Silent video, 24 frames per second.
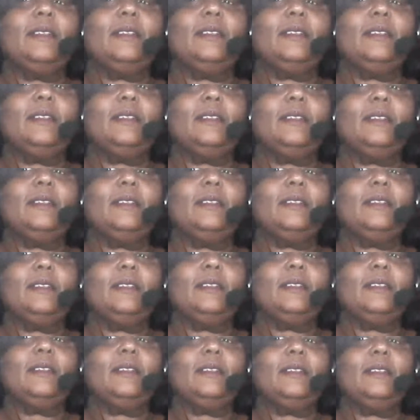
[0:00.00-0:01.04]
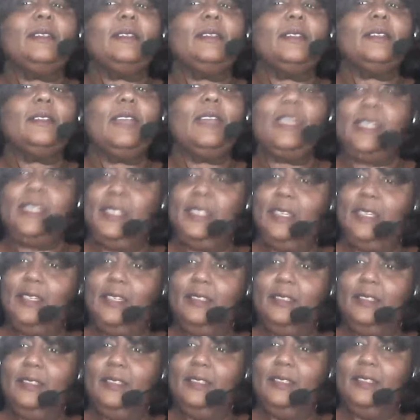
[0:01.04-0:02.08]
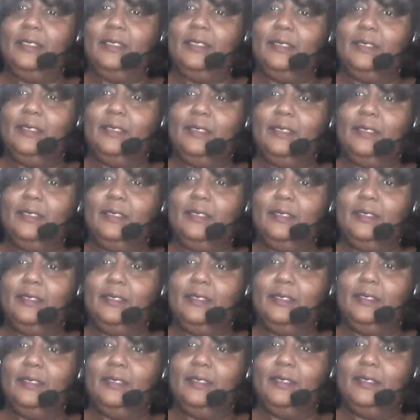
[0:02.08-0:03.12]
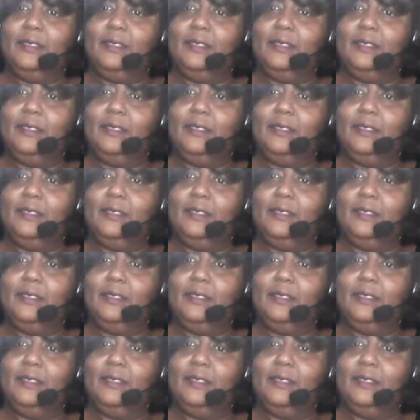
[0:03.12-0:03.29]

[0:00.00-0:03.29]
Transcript: Excel, at least column wise,